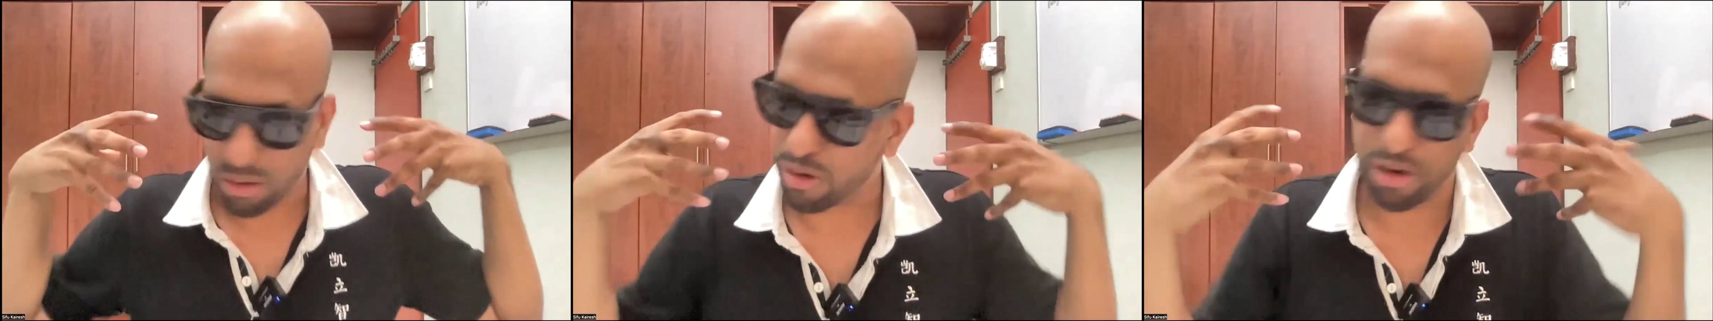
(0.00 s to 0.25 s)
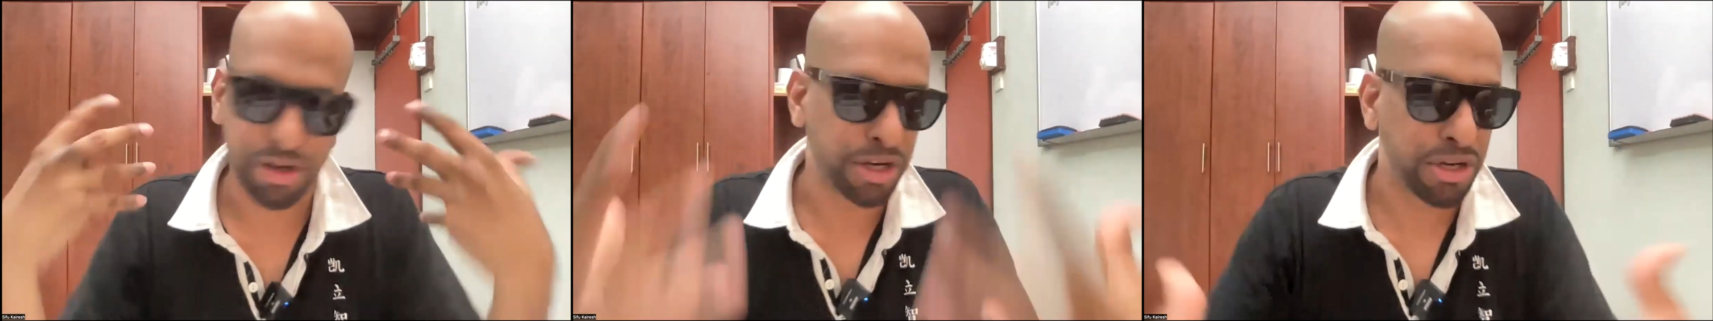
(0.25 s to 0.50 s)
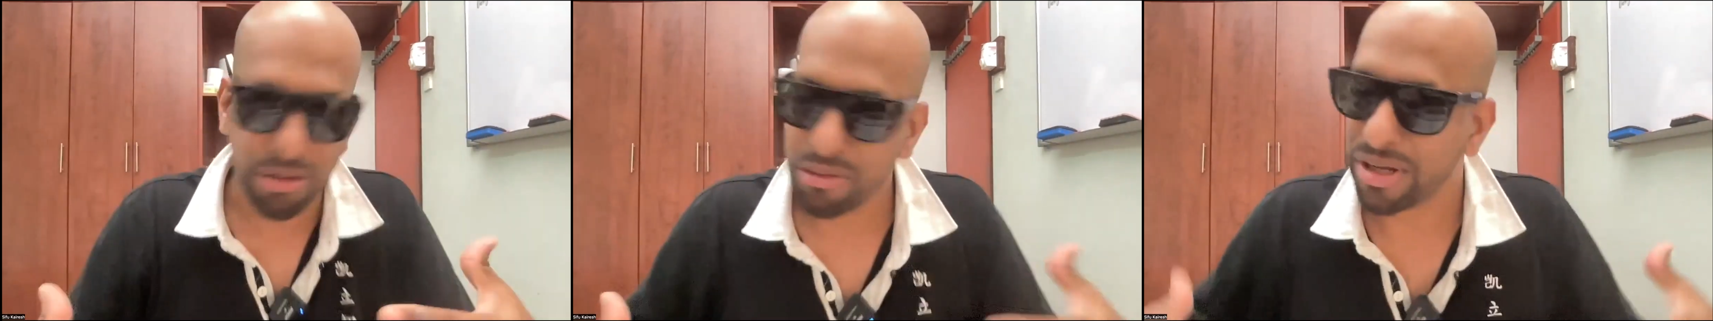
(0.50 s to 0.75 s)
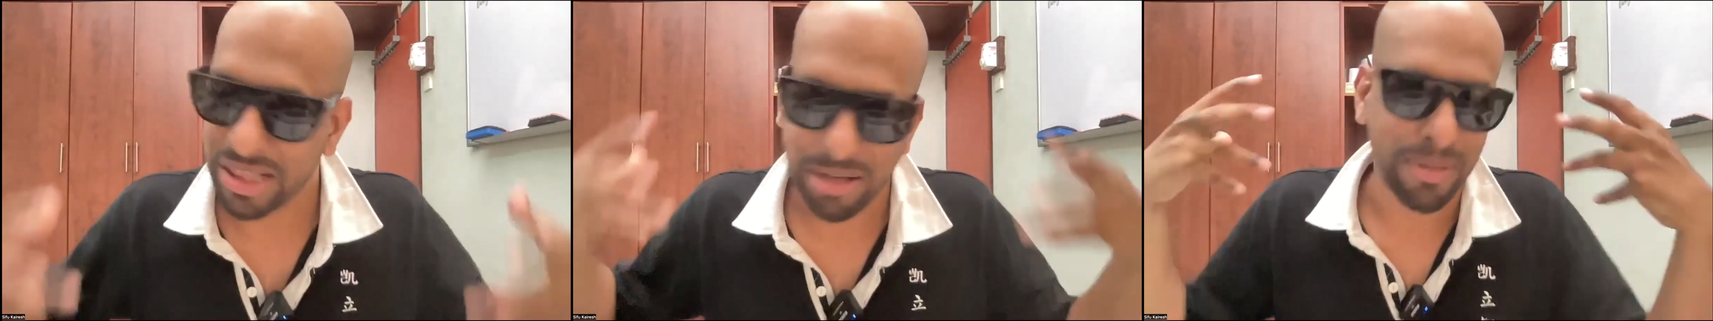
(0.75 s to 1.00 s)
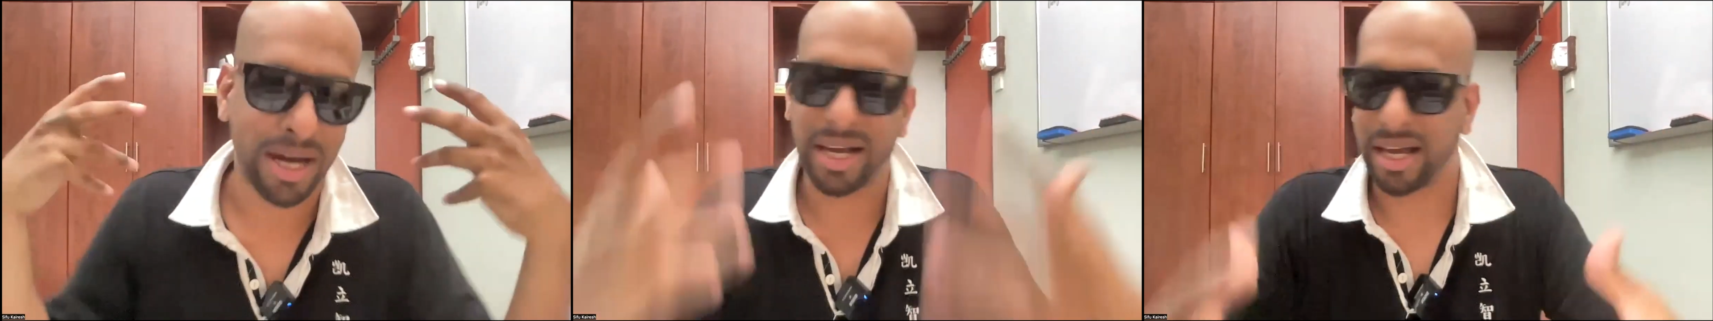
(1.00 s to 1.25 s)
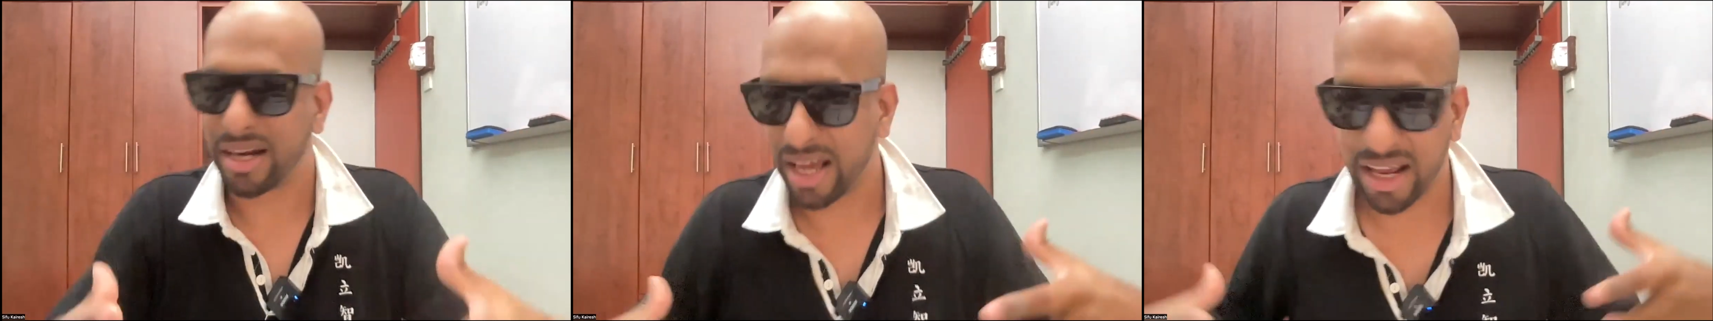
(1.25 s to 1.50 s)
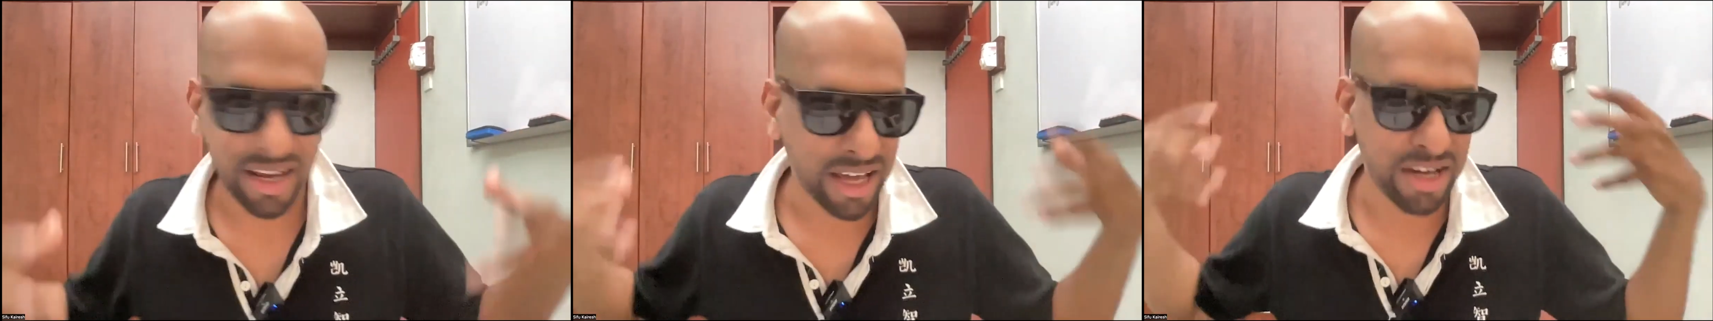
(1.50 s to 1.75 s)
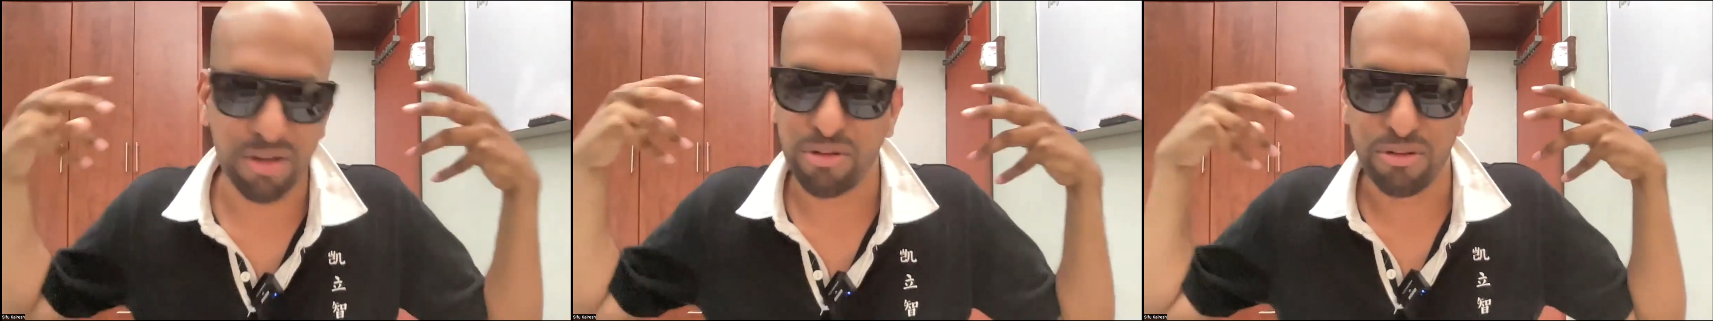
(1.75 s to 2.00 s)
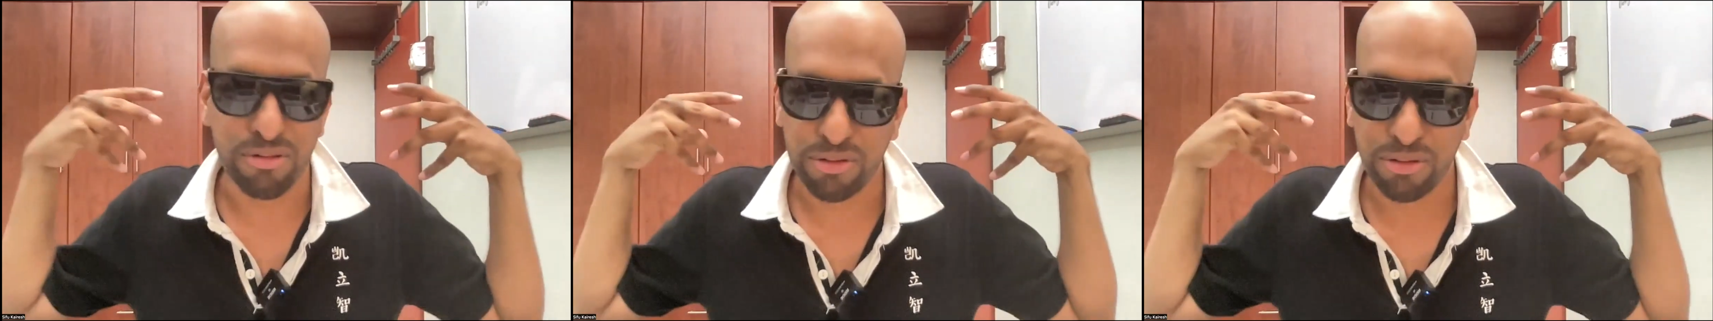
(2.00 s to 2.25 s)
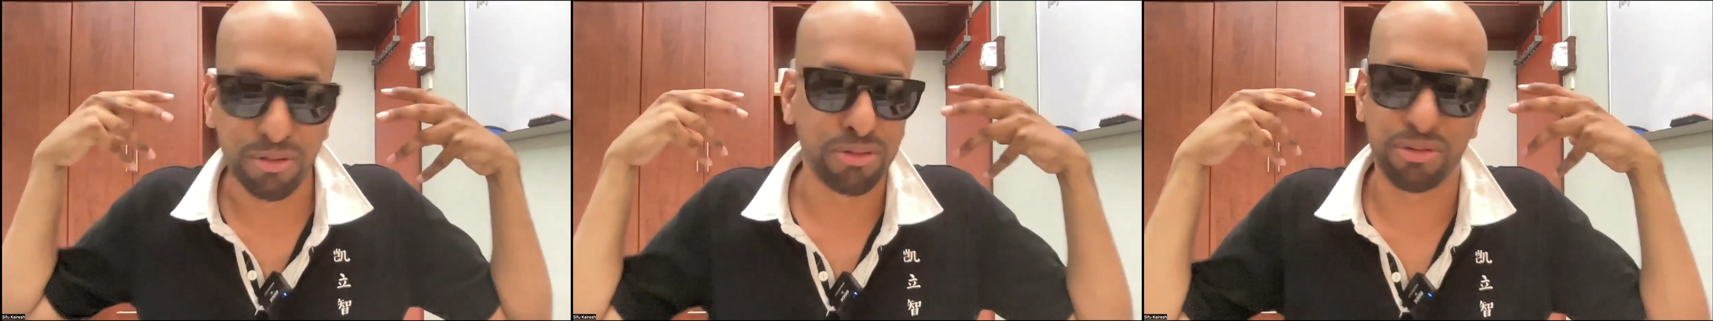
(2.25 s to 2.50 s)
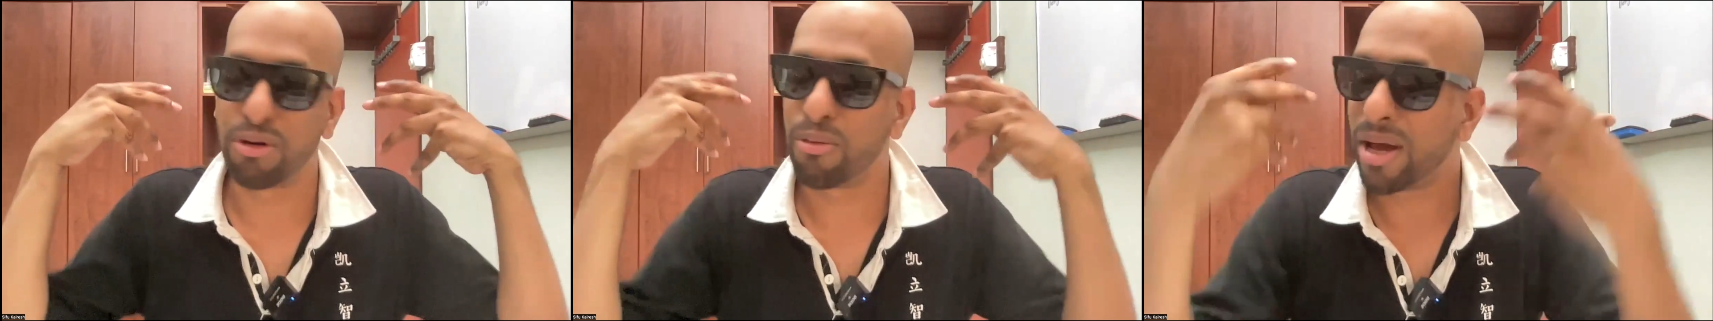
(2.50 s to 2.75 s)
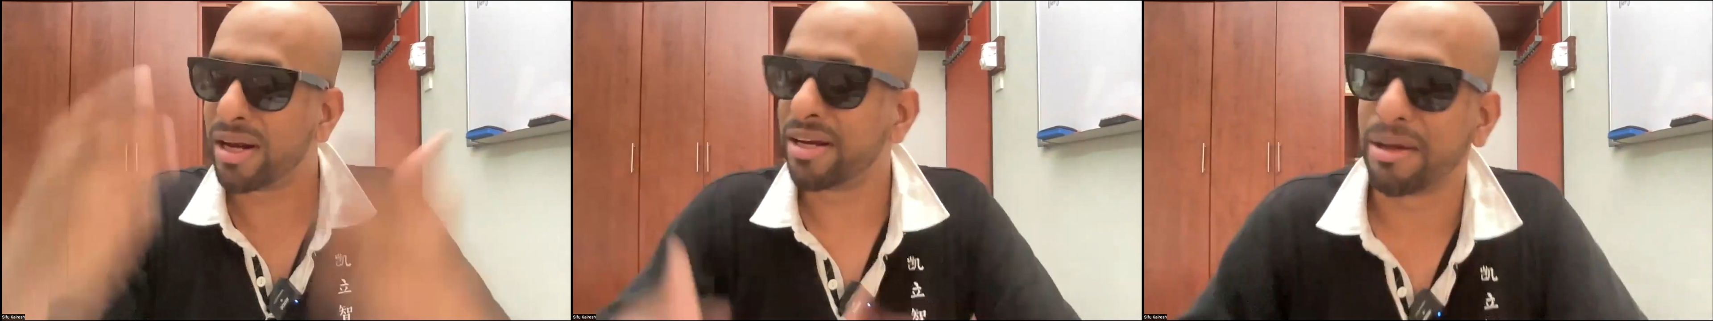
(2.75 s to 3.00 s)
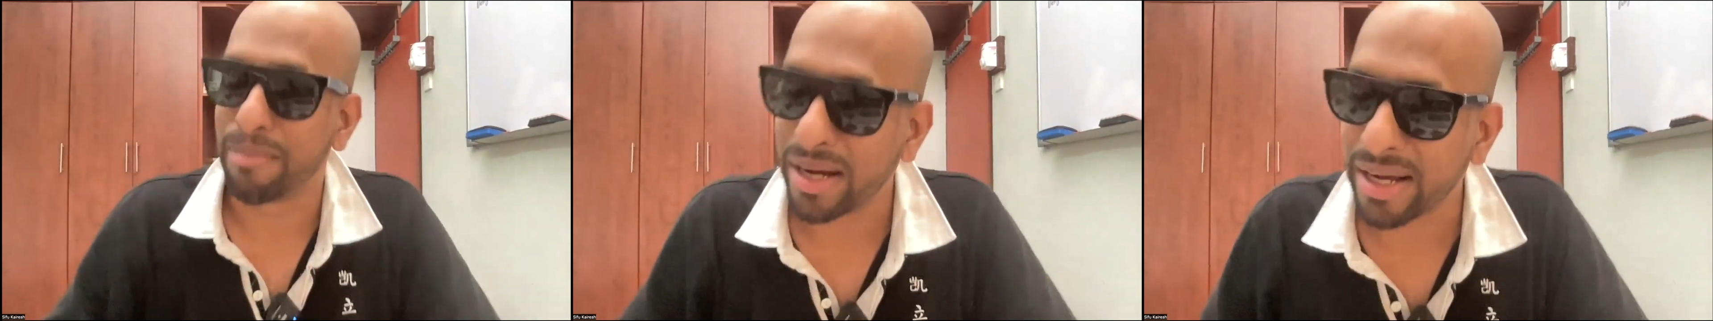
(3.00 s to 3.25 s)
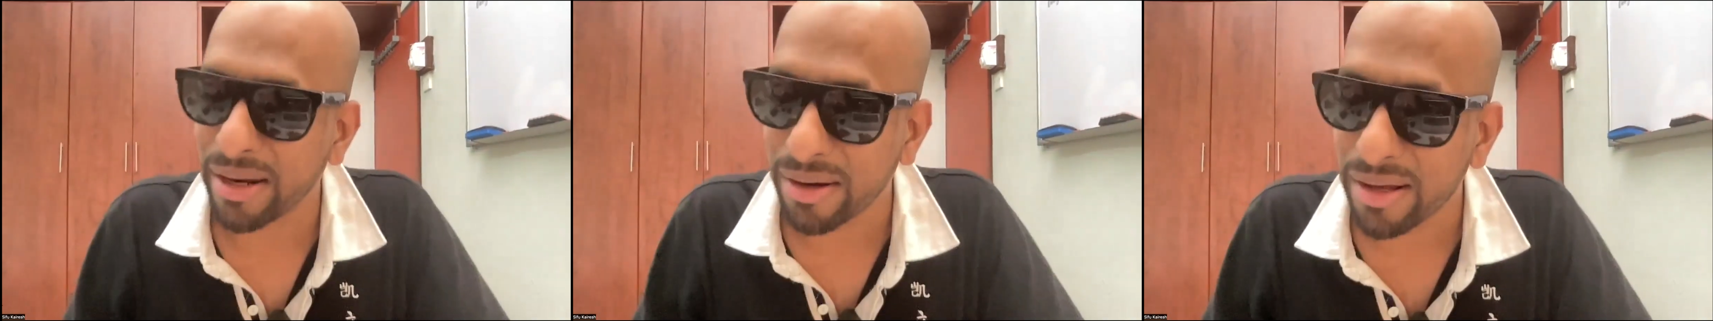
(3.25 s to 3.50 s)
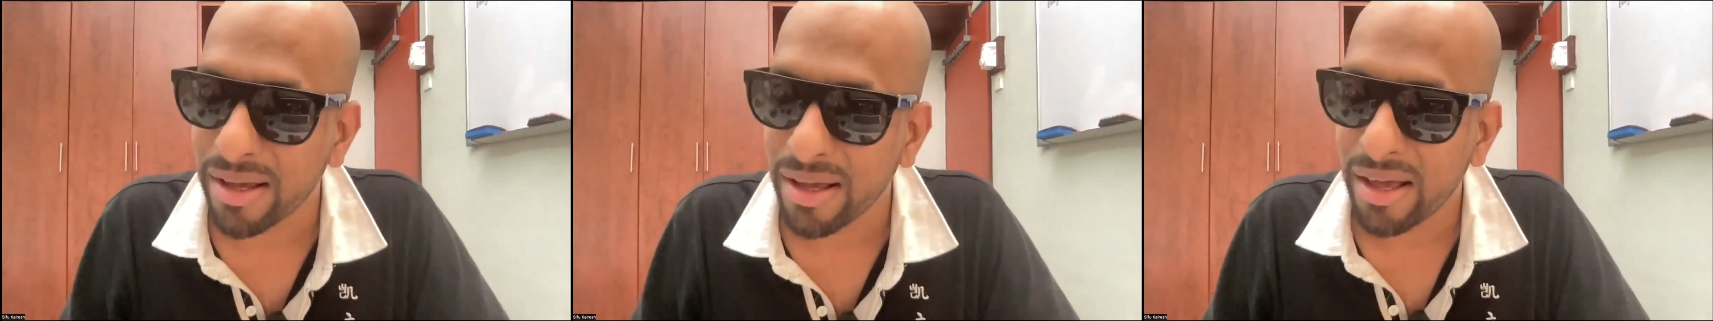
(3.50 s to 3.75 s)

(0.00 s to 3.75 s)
continue in the market and then you do so well in the market,